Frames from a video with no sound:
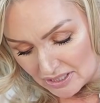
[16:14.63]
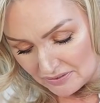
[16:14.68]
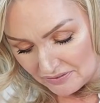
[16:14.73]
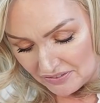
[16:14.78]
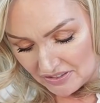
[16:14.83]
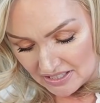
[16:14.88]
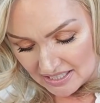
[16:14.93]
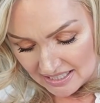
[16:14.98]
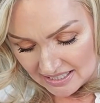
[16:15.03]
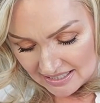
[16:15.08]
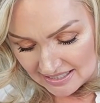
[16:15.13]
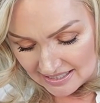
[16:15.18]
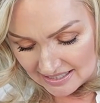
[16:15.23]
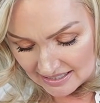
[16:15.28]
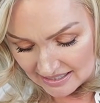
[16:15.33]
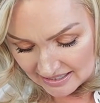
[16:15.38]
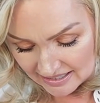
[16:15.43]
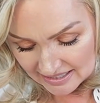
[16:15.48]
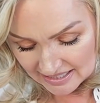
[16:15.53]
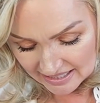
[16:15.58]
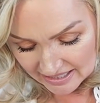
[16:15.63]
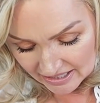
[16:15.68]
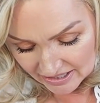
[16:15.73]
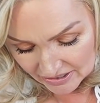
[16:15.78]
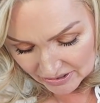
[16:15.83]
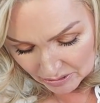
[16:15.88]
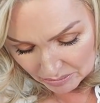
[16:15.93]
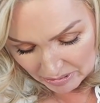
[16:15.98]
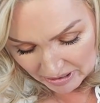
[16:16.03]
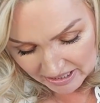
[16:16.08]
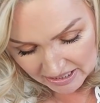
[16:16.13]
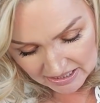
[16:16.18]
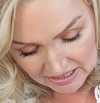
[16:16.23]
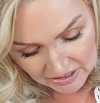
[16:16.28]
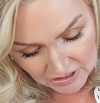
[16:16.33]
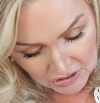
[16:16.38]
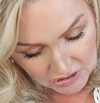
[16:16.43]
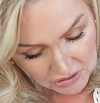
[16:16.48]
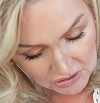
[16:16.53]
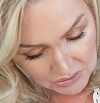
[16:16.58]
to fit inside here because I
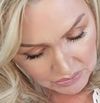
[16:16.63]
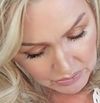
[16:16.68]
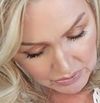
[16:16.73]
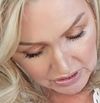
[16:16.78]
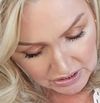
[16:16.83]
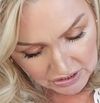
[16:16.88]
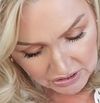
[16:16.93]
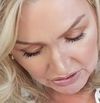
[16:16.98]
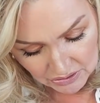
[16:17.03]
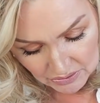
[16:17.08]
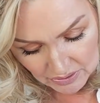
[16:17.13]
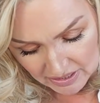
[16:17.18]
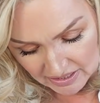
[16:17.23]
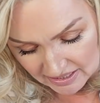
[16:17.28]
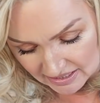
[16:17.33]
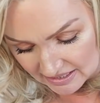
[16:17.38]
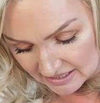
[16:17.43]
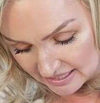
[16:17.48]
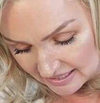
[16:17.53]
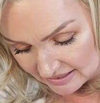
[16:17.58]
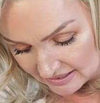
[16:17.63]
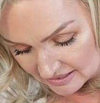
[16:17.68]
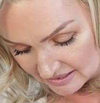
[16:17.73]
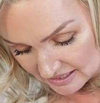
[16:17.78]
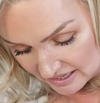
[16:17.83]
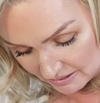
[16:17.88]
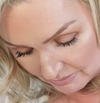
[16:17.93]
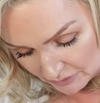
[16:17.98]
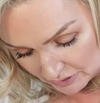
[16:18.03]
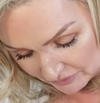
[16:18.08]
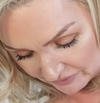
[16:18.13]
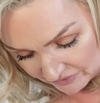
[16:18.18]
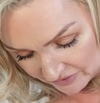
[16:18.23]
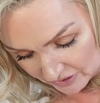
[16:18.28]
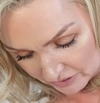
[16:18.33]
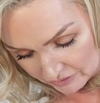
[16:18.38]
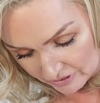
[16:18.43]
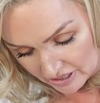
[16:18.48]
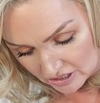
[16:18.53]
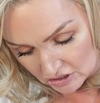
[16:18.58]
just want to do, as I said, the same
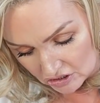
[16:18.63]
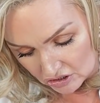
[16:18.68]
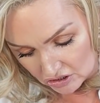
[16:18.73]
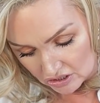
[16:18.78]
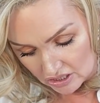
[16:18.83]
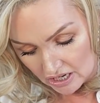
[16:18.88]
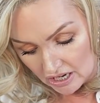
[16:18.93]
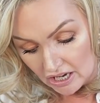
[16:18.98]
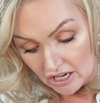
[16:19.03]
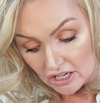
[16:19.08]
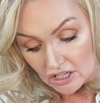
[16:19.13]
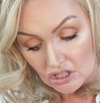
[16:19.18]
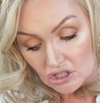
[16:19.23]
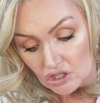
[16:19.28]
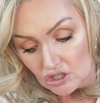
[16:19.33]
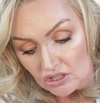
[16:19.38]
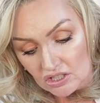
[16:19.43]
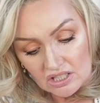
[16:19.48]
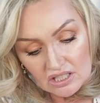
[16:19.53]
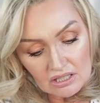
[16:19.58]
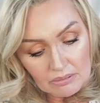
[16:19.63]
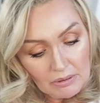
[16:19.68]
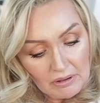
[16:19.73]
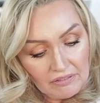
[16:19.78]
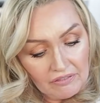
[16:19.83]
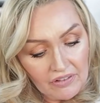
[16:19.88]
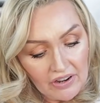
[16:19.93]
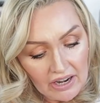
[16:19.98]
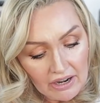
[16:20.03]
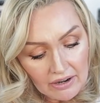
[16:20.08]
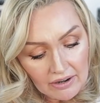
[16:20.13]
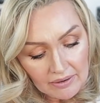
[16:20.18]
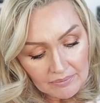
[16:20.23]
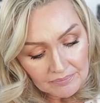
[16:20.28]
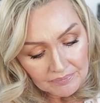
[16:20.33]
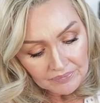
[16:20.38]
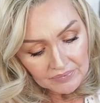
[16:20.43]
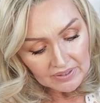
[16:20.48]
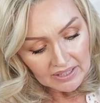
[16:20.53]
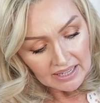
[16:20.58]
configuration just to be fair.
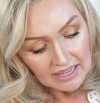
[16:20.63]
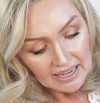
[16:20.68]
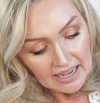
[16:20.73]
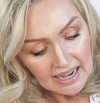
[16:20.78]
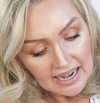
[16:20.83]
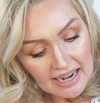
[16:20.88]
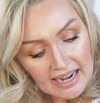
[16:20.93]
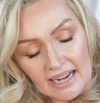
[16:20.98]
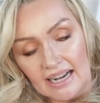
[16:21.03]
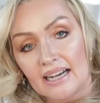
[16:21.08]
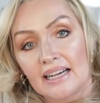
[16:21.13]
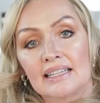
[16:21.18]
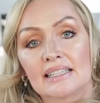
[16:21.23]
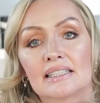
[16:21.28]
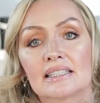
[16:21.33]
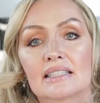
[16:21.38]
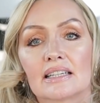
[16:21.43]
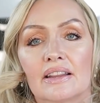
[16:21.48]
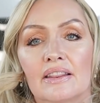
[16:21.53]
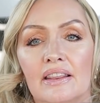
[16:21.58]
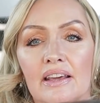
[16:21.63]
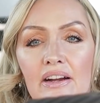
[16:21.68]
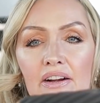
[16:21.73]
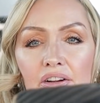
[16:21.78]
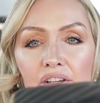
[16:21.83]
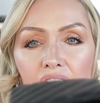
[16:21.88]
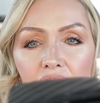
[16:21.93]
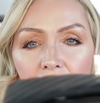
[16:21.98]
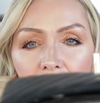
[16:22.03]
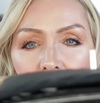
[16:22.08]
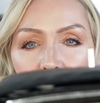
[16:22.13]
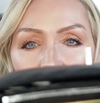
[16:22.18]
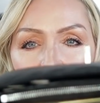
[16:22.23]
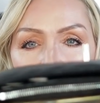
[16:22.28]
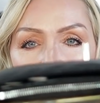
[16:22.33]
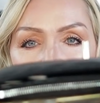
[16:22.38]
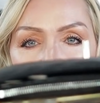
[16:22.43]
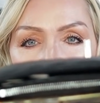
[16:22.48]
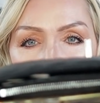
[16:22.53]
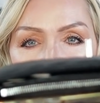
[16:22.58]
And there you go,
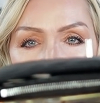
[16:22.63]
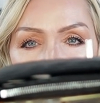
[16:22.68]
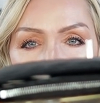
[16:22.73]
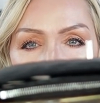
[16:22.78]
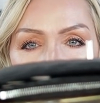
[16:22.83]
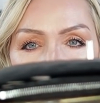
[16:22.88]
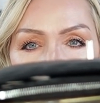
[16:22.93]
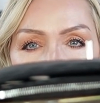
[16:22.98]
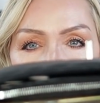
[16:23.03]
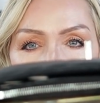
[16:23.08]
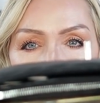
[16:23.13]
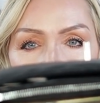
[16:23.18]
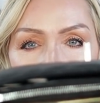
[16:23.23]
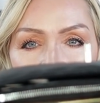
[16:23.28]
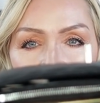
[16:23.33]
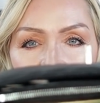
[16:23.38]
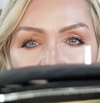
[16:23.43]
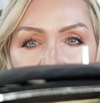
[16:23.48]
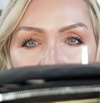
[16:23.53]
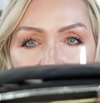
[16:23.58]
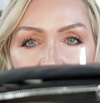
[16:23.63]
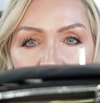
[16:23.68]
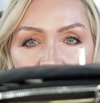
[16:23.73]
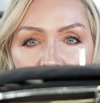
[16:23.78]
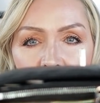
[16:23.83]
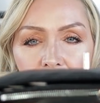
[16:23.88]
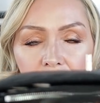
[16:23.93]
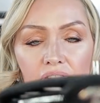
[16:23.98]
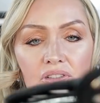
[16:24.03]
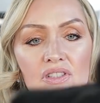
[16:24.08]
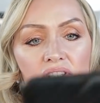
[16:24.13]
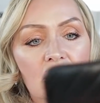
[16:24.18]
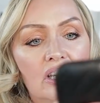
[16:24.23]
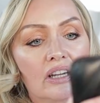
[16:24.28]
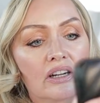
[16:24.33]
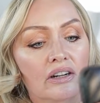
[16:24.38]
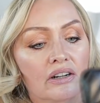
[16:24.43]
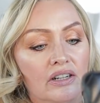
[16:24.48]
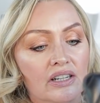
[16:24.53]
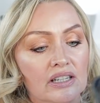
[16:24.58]
the three of them there. Now the difference
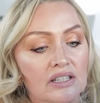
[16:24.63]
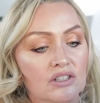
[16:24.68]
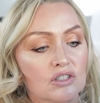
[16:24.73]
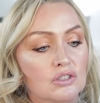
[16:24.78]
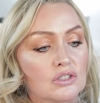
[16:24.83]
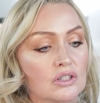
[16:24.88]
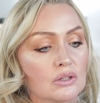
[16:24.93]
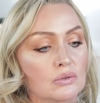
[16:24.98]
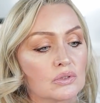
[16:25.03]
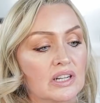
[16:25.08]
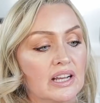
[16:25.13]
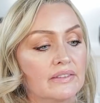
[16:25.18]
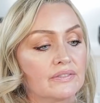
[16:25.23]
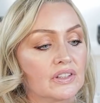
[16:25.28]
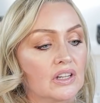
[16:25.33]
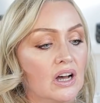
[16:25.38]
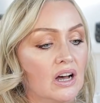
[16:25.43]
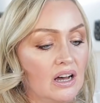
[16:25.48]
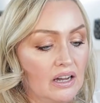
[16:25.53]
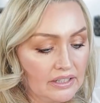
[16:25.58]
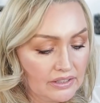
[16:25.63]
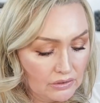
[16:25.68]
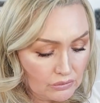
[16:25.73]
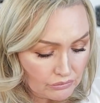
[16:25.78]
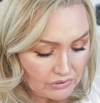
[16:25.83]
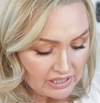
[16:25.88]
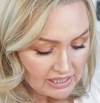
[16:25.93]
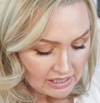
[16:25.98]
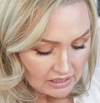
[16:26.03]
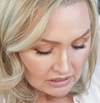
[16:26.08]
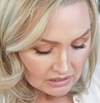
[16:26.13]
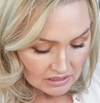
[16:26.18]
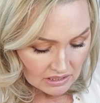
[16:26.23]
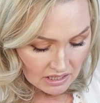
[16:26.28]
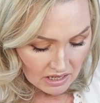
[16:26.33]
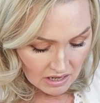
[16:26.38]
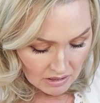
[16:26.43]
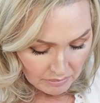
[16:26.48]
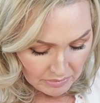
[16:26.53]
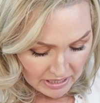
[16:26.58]
here is you don't have the height really on
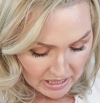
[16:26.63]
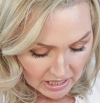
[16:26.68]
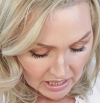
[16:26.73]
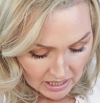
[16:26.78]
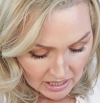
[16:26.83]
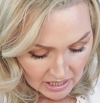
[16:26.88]
top,